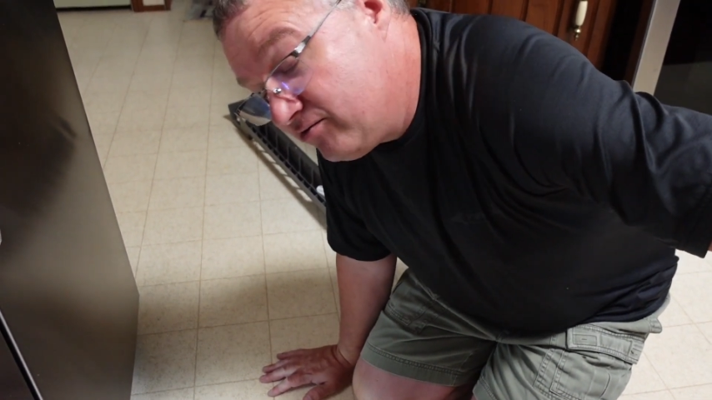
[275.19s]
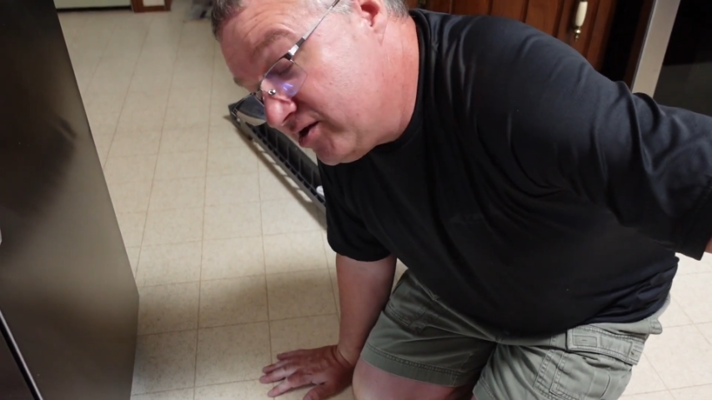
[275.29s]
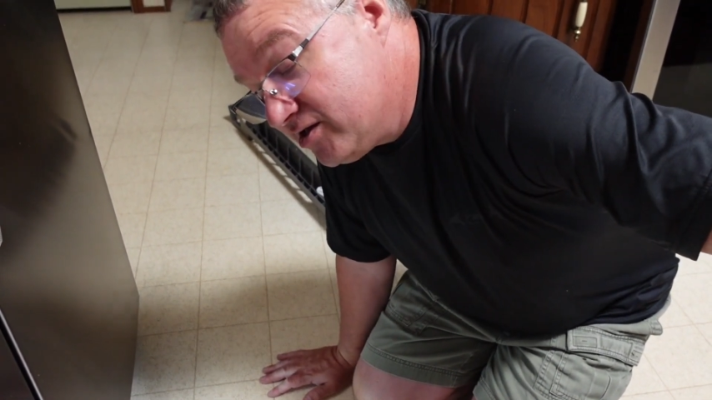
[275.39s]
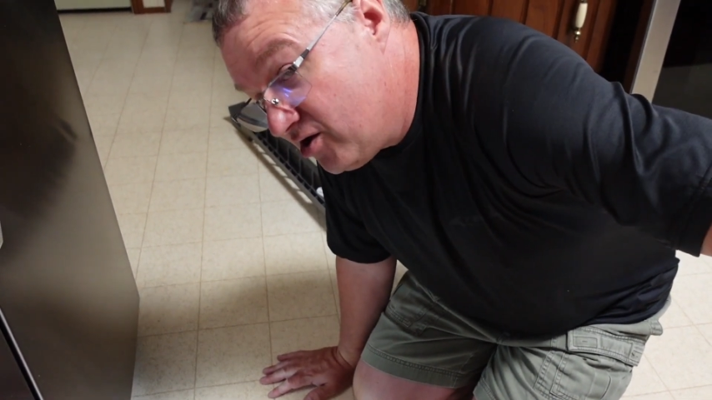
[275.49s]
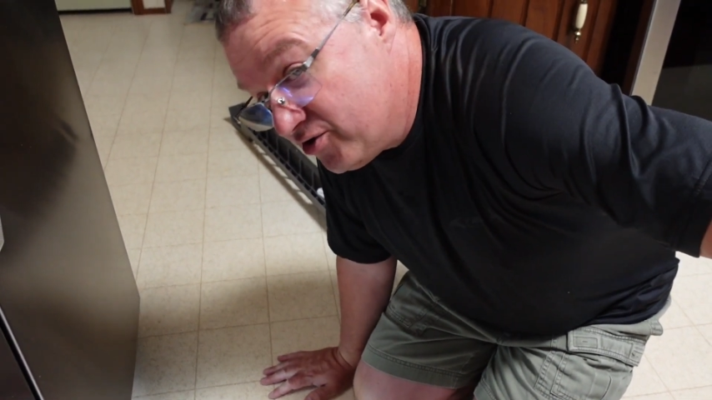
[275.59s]

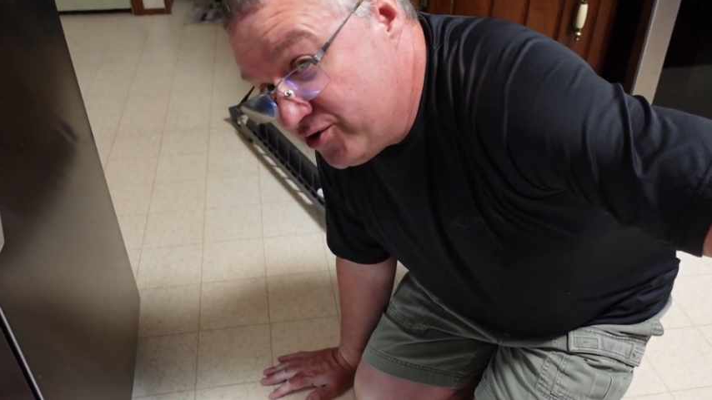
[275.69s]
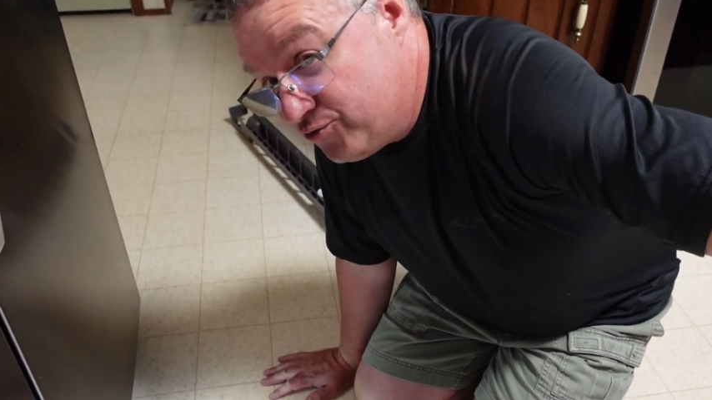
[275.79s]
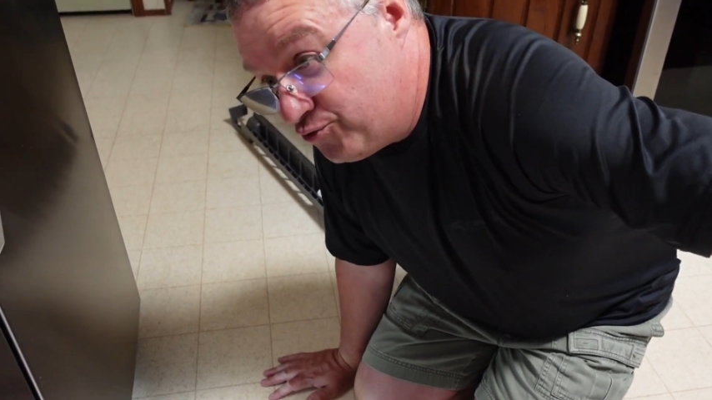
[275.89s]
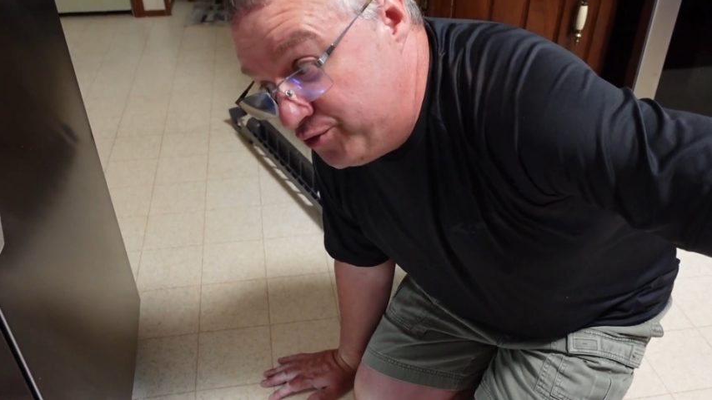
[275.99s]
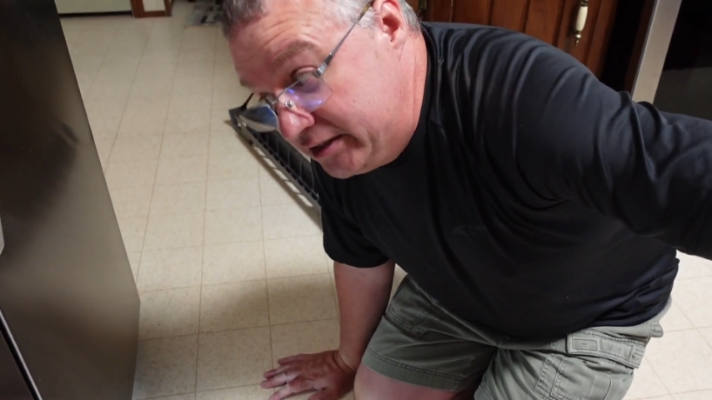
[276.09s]
really all you
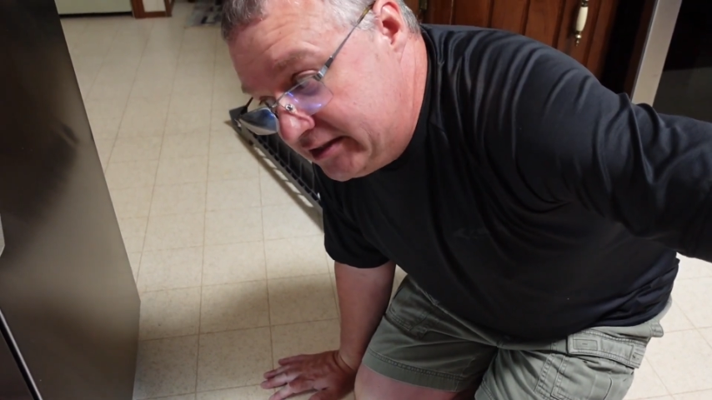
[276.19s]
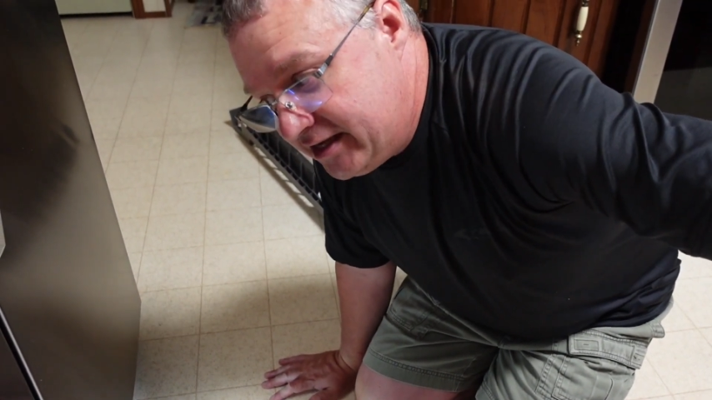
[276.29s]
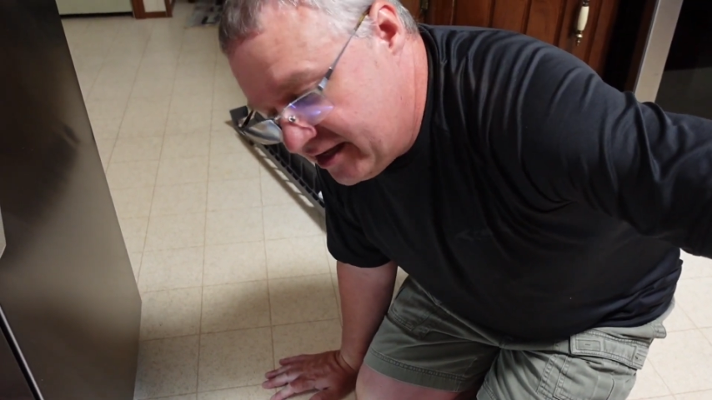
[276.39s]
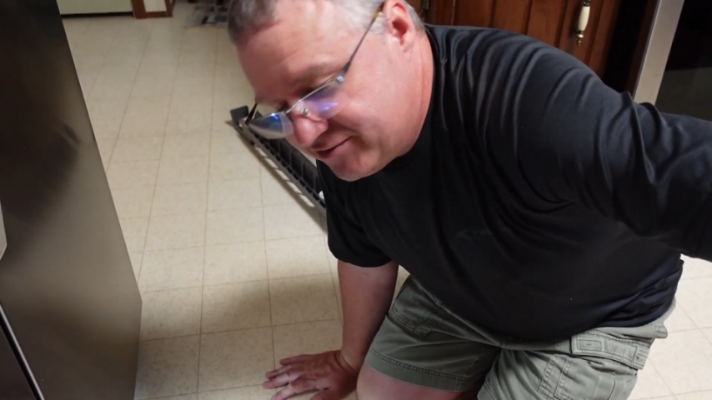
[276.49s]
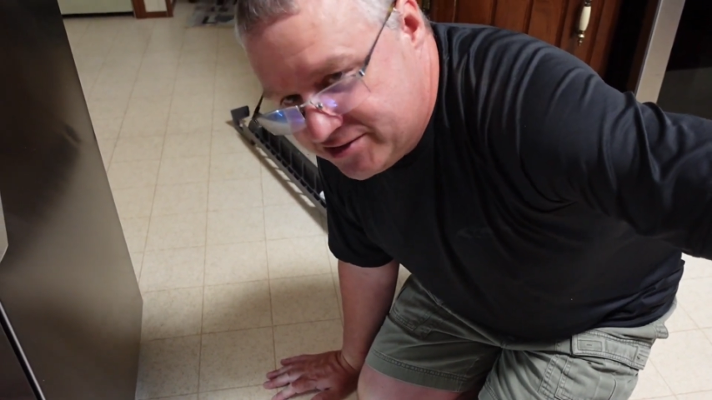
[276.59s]
really
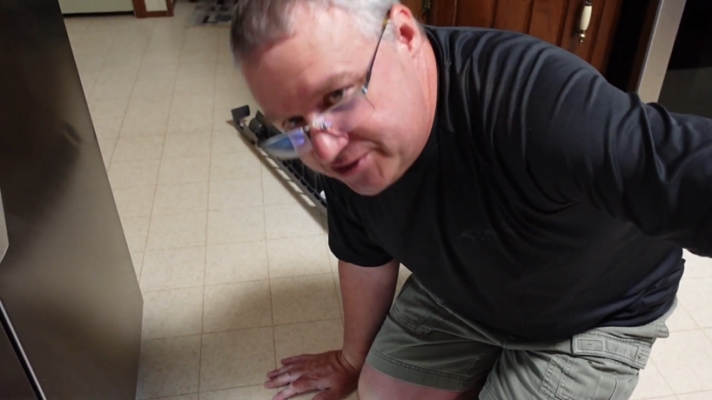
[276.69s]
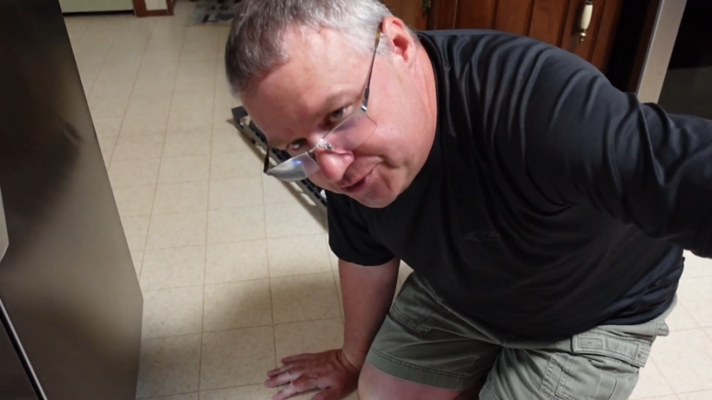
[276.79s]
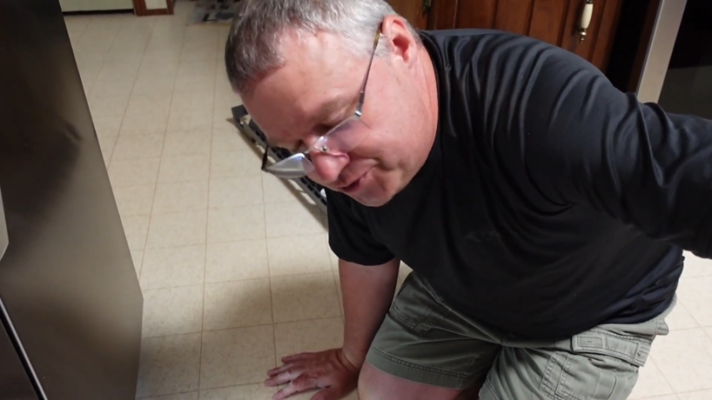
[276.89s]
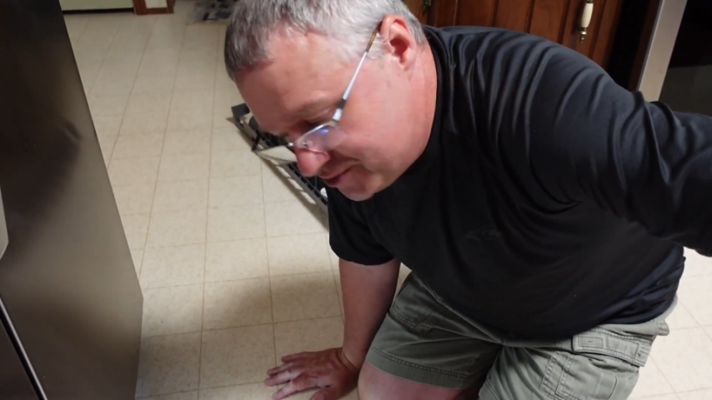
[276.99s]
have to do.